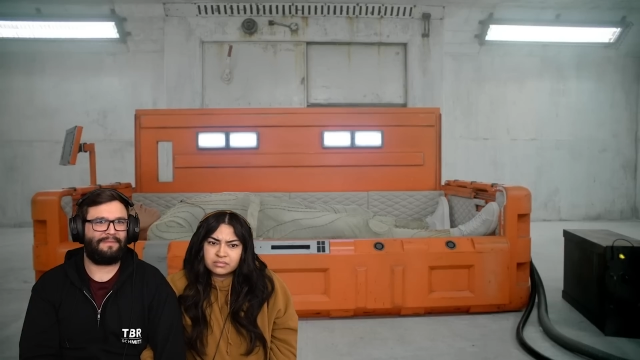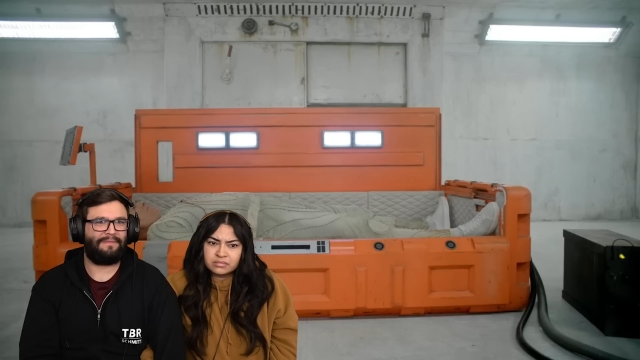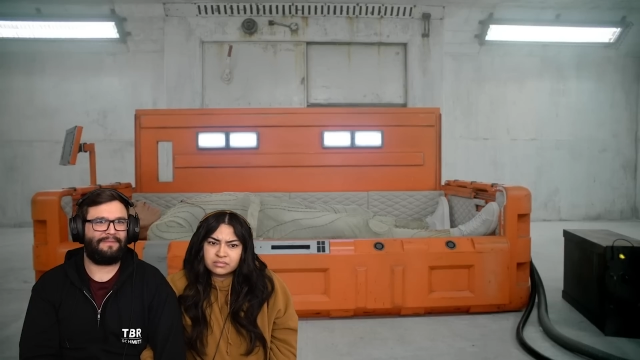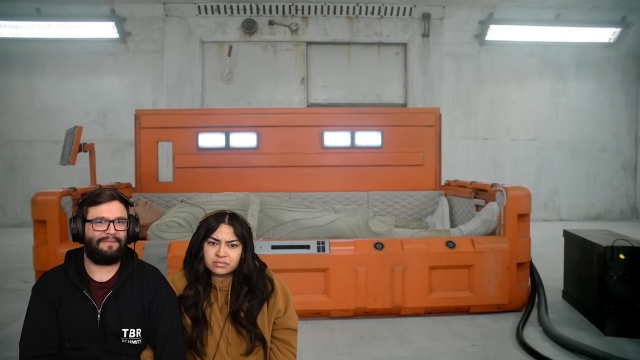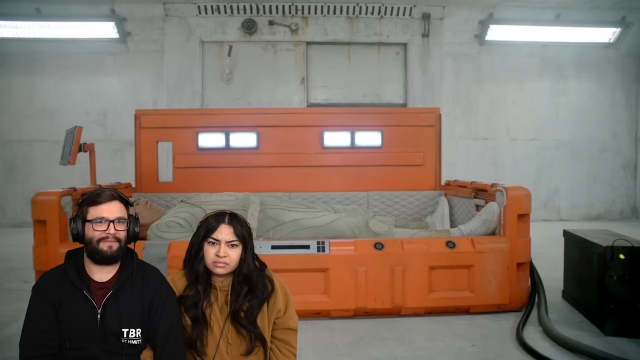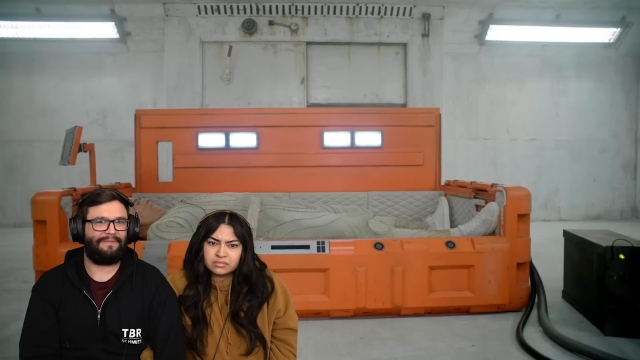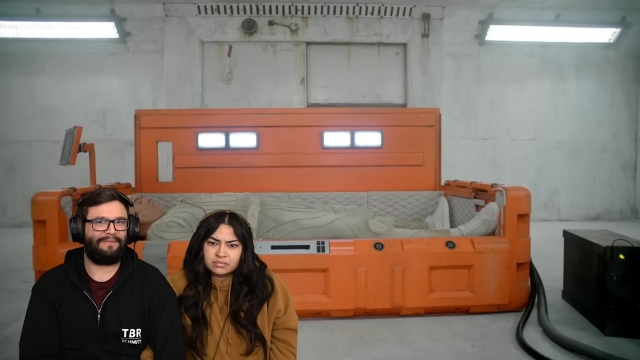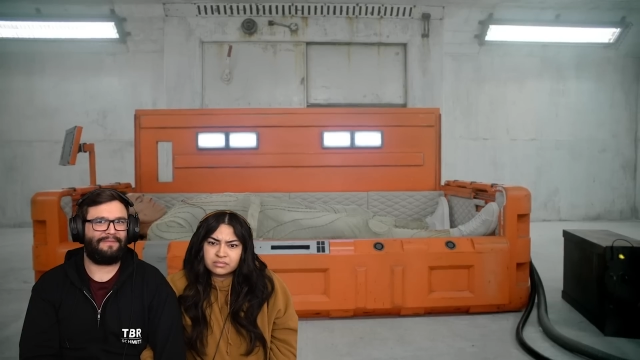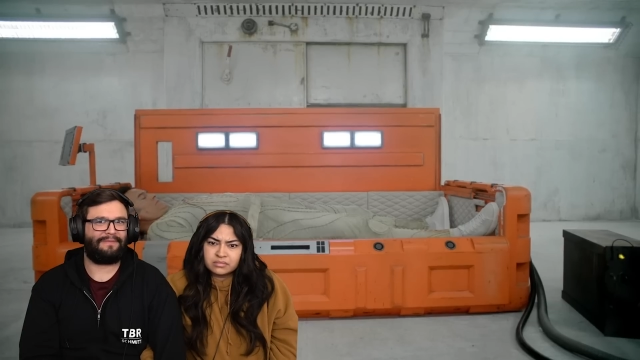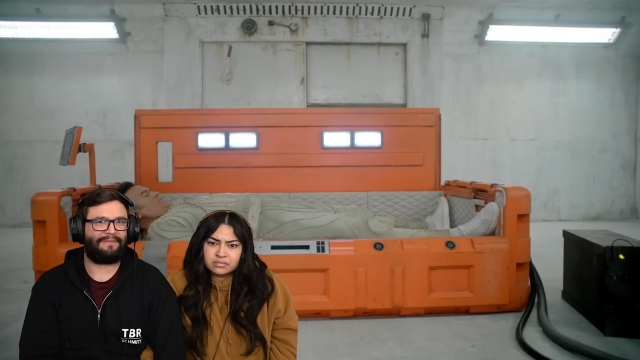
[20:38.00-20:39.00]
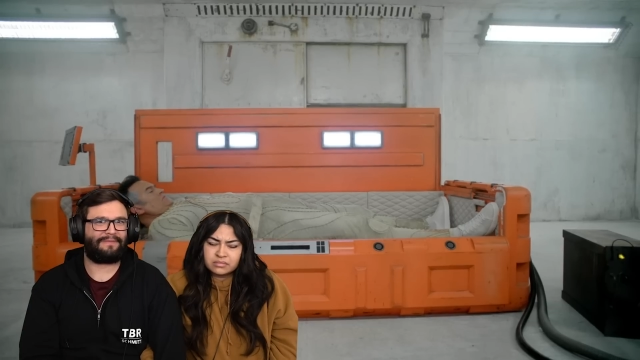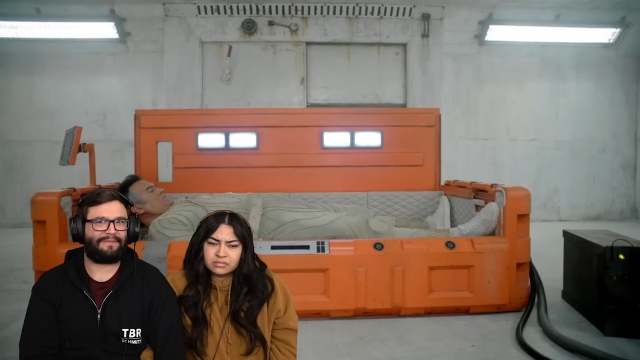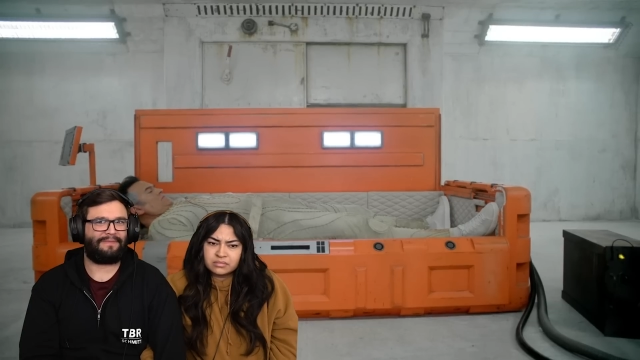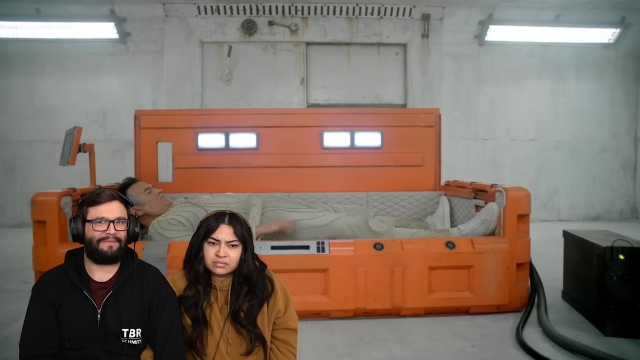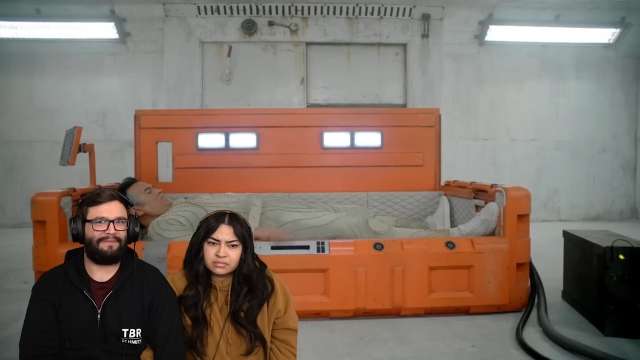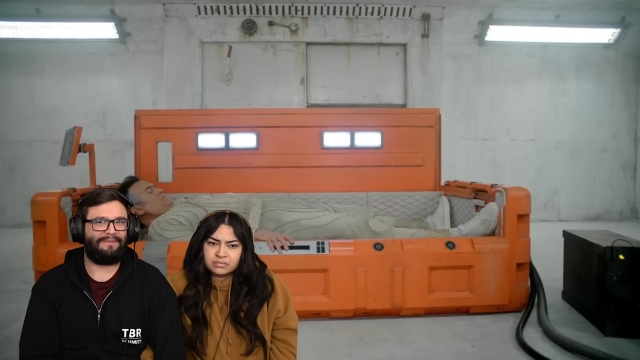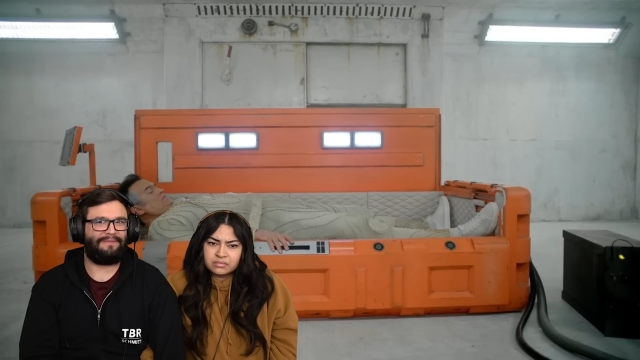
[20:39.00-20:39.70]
(no one is talking)